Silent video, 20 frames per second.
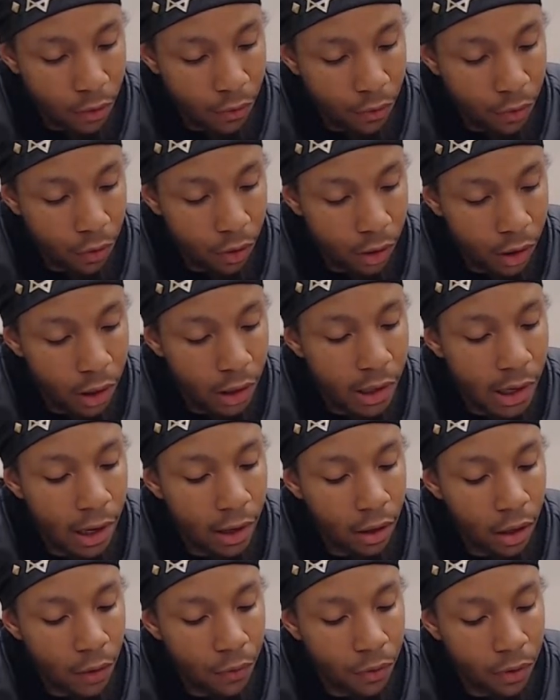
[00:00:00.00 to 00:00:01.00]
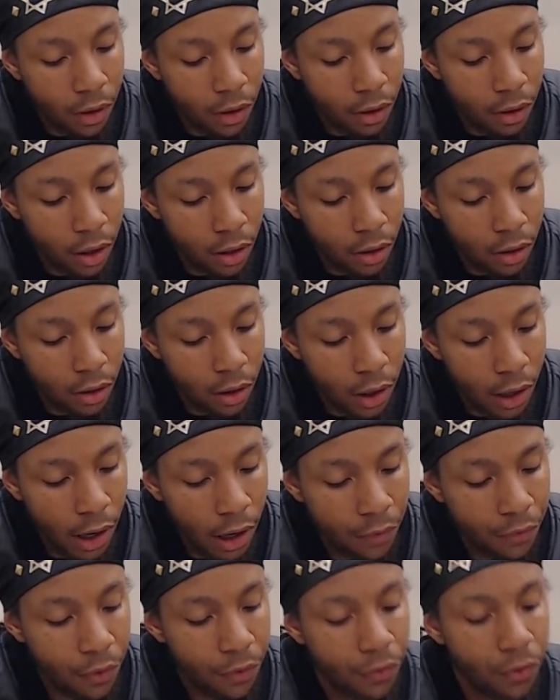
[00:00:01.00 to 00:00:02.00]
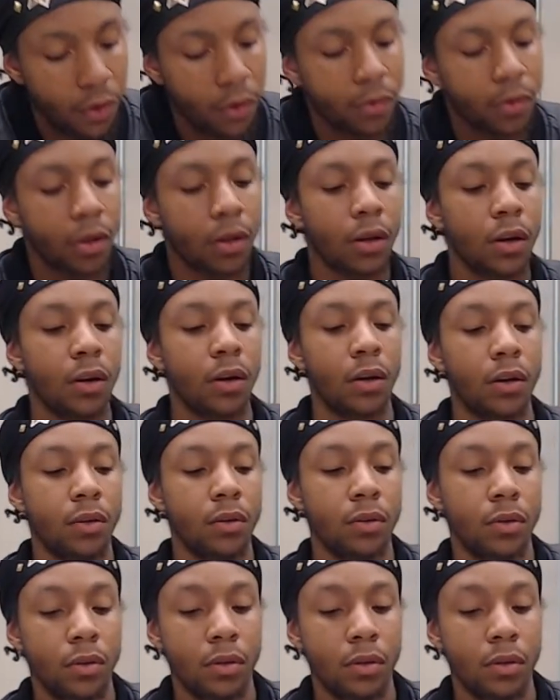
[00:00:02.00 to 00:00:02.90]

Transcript: For he that loveth another hath fulfilled the law.